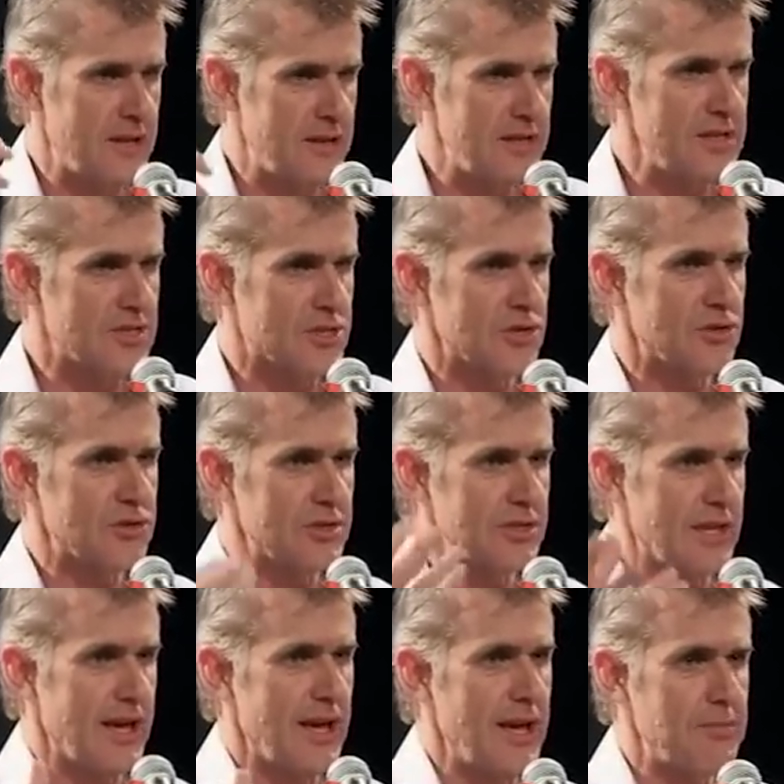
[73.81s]
and these children
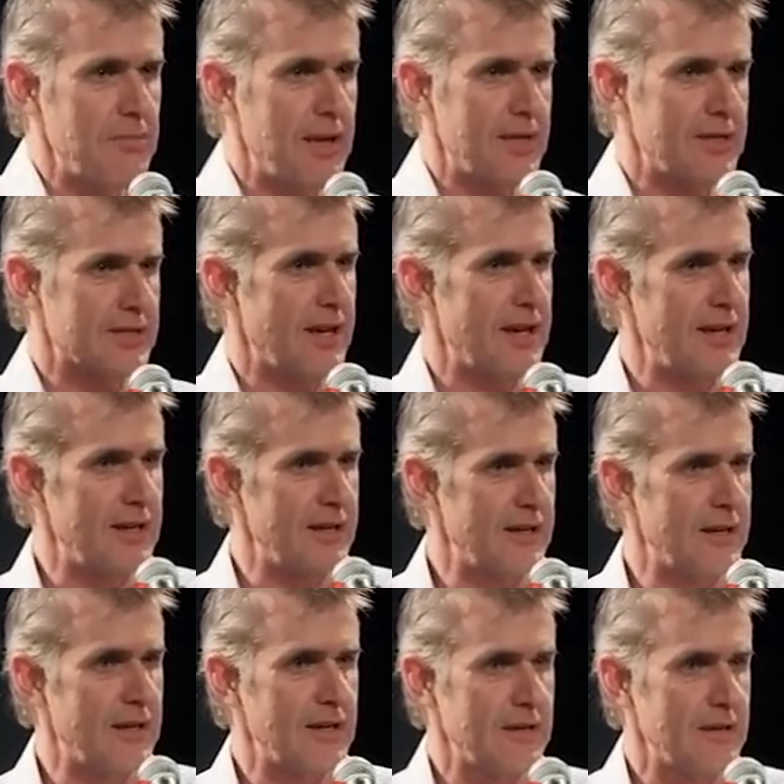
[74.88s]
came as
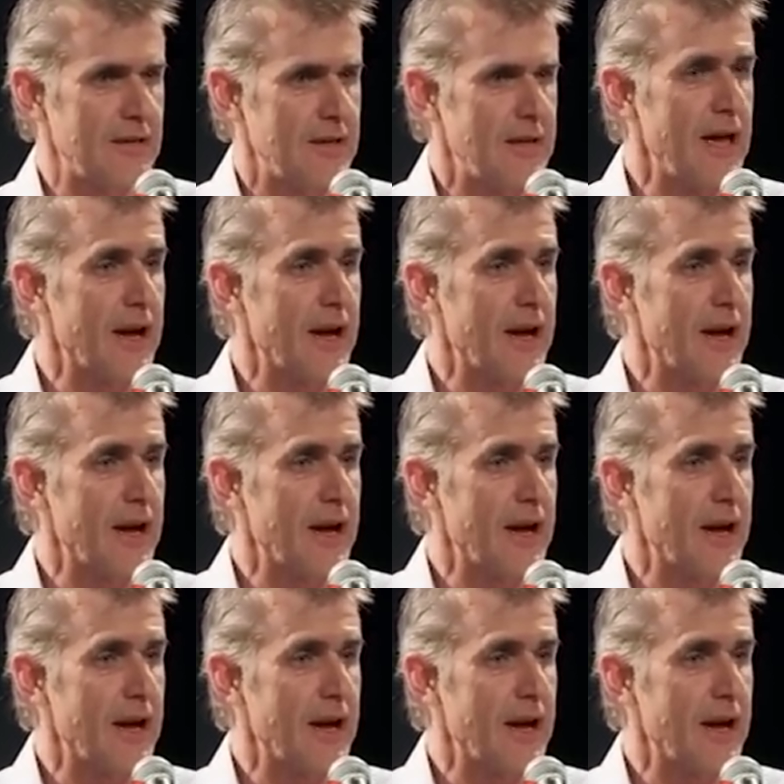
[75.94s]
an